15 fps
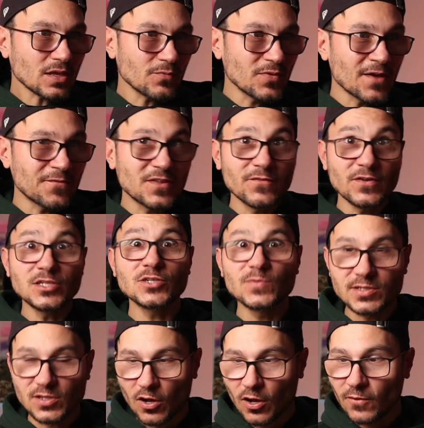we have DaVinci
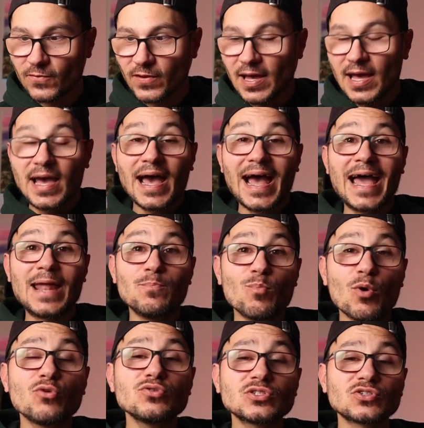Resolve, and
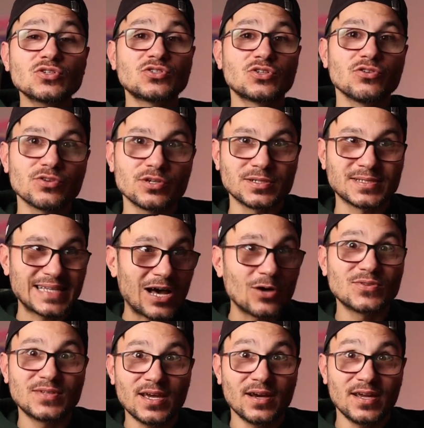most tutorials
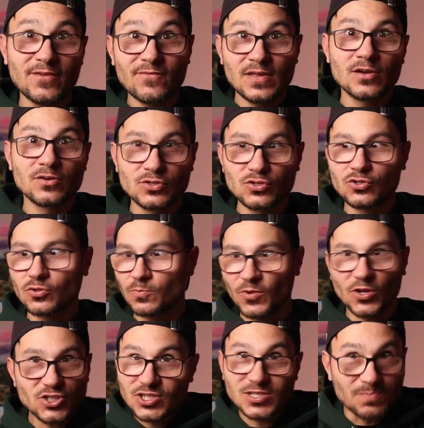out there, even here on YouTube,
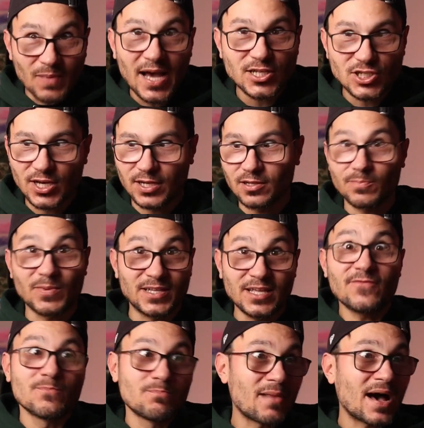not just my channel, but
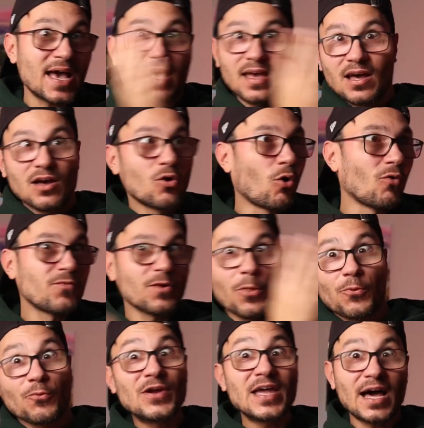even my over
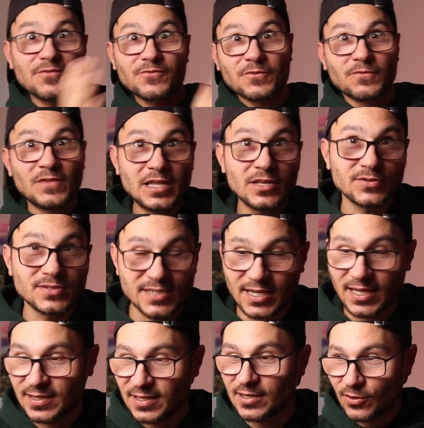300 videos that
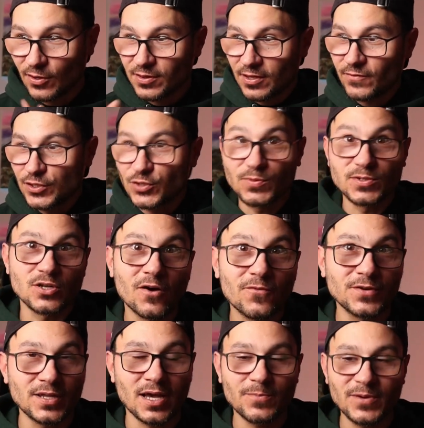I did on DaVinci Resolve
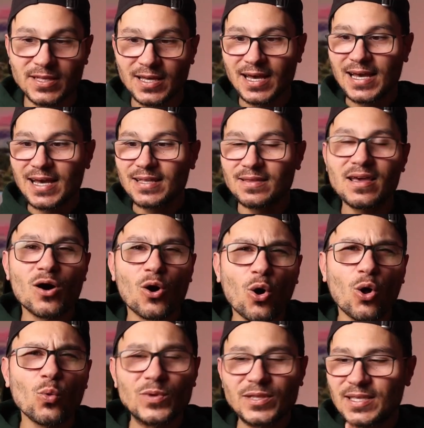on the iPad, they are
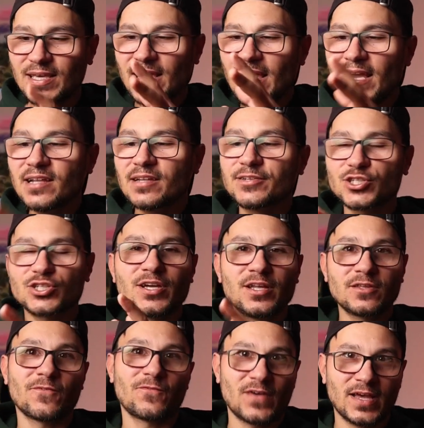all with the English
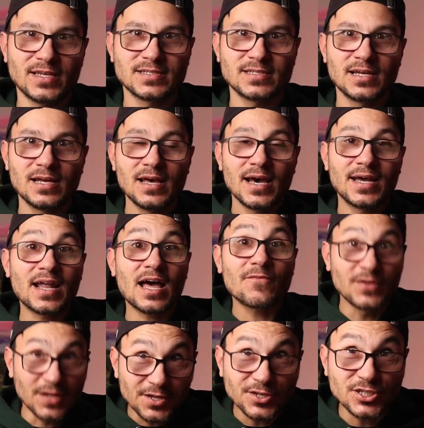interface. And I
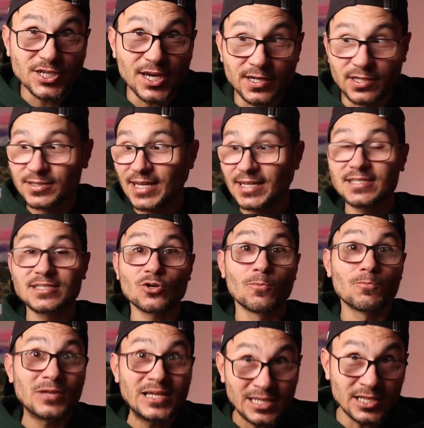have another channel that is
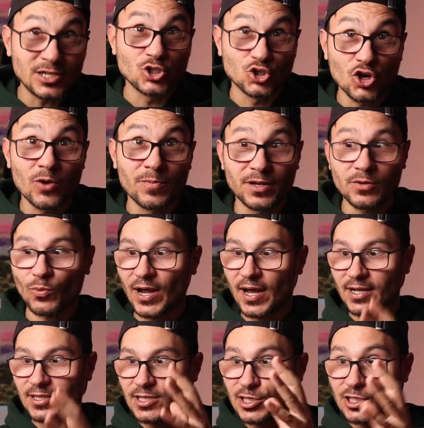completely in German, where
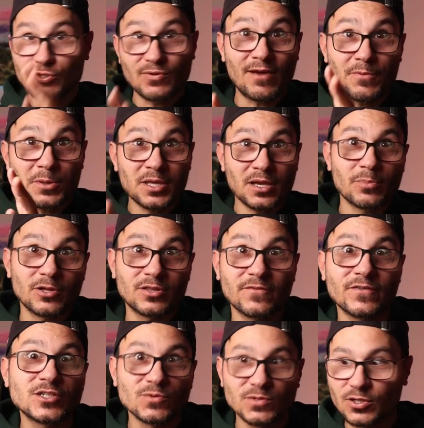I teach you everything about
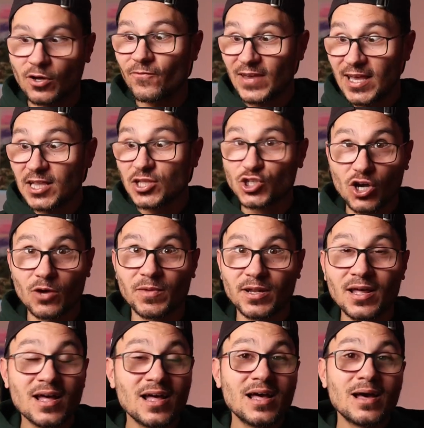DaVinci Resolve in
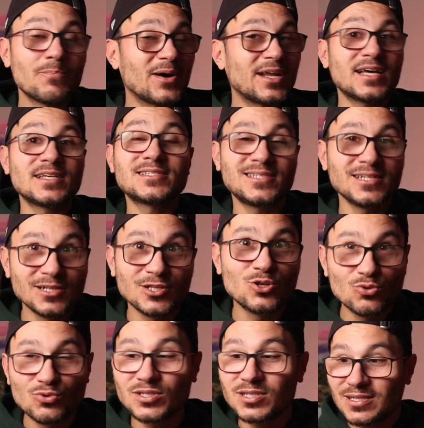German, but I still
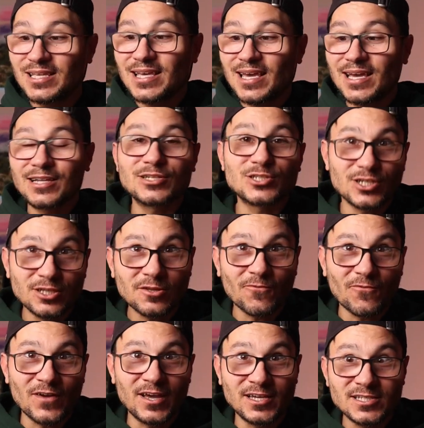used the English
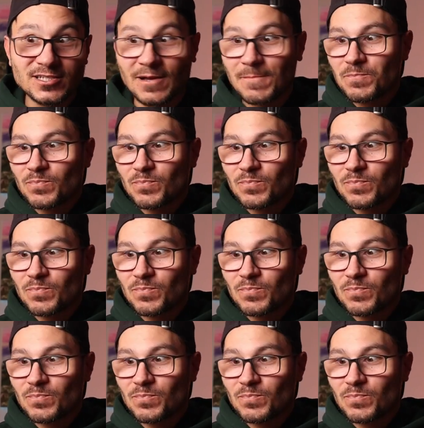interface